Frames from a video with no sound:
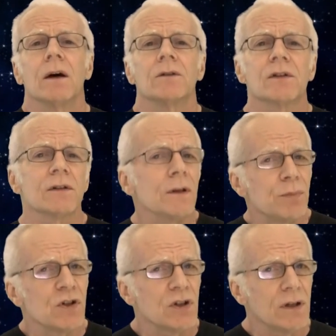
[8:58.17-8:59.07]

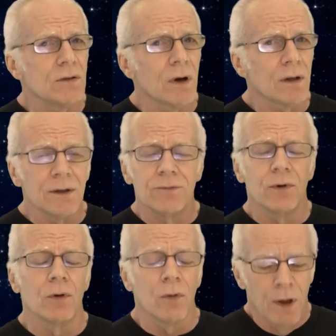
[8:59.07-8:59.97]

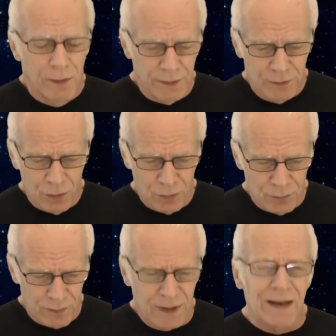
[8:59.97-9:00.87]
sleepmachine.info
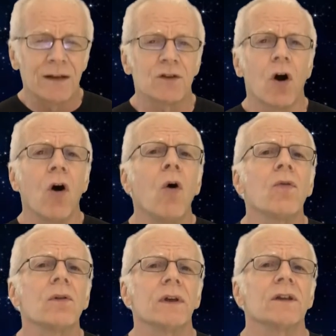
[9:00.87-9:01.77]
that has all
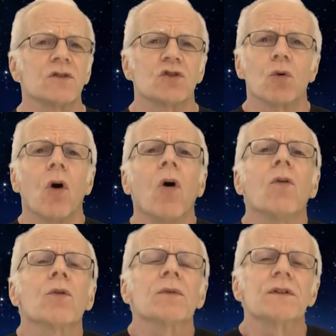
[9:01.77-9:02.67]
the links to all
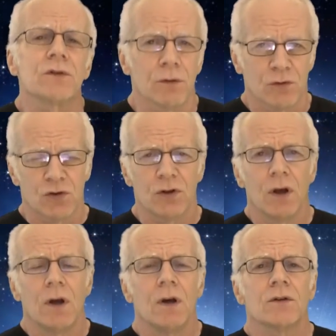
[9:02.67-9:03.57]
the research
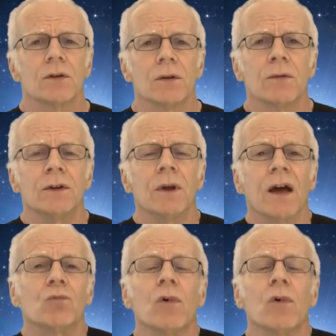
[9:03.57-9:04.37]
and